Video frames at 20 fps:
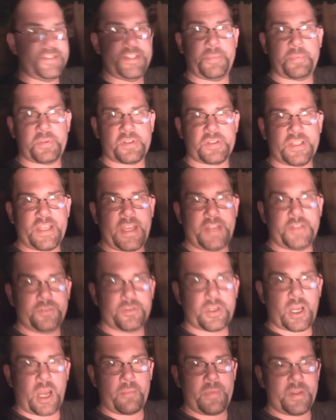Typically, I
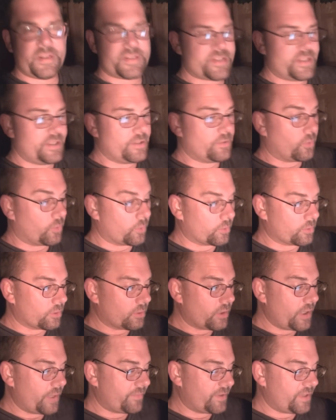do comments in
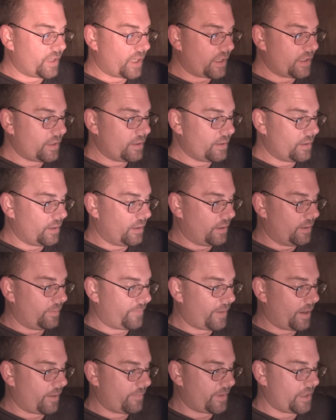order every night
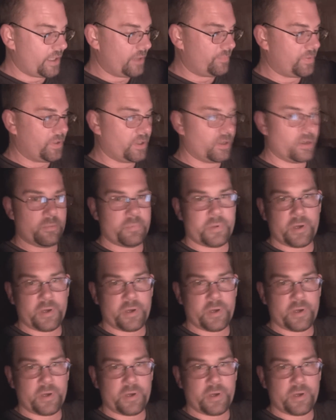of how they appear,